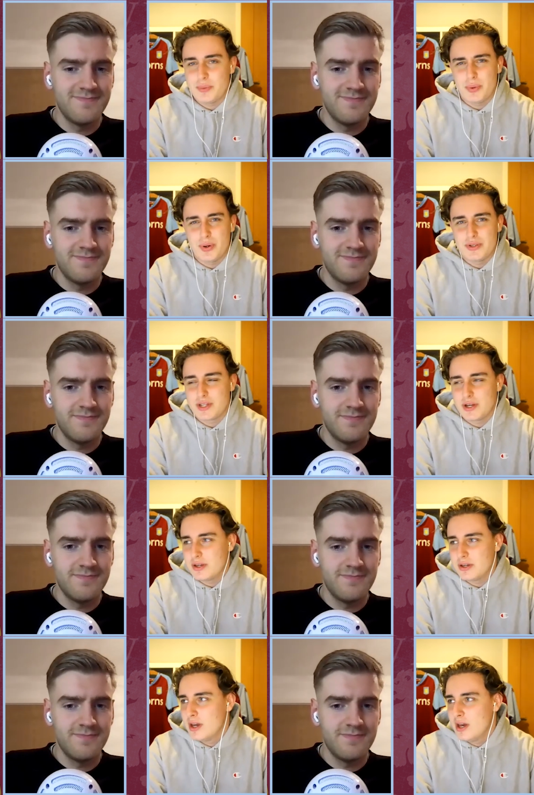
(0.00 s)
Speaker 1: points, don't
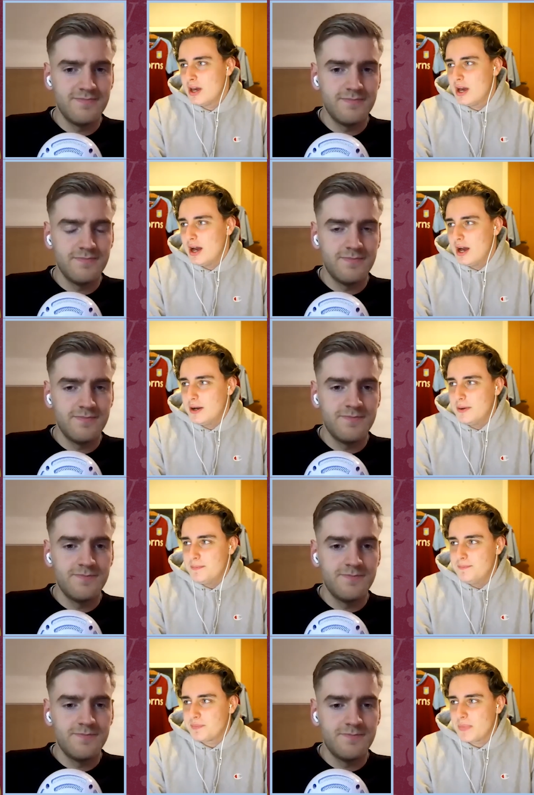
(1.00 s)
you?
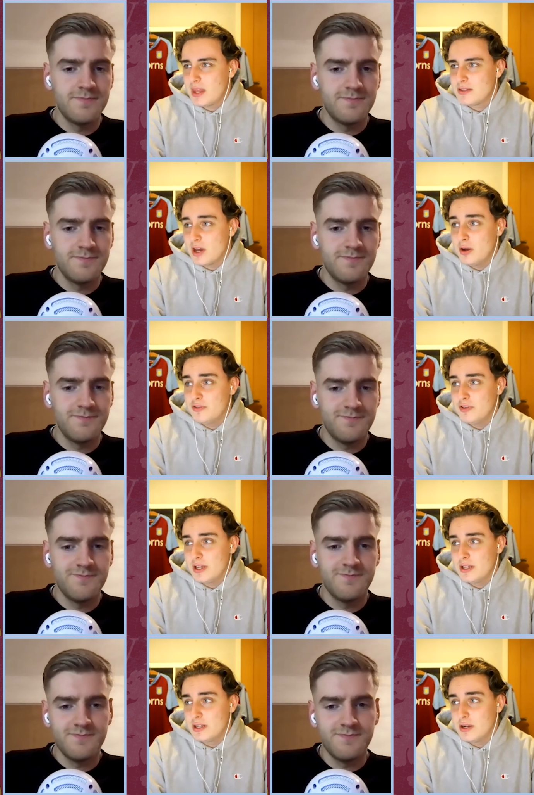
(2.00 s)
Um, so
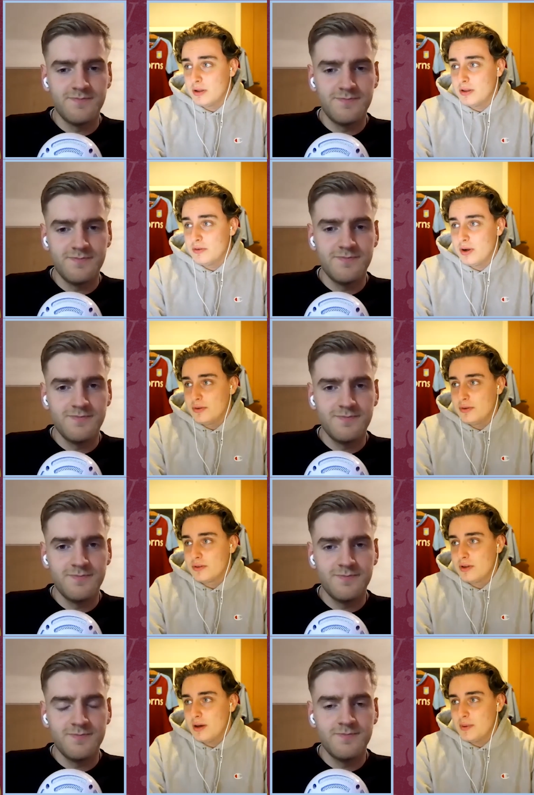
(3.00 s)
hopefully, you know, on the road,
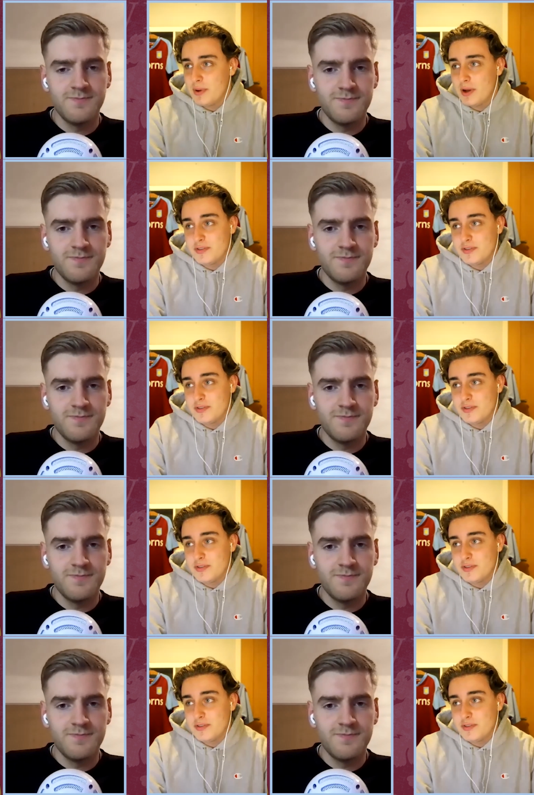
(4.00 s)
I mean, both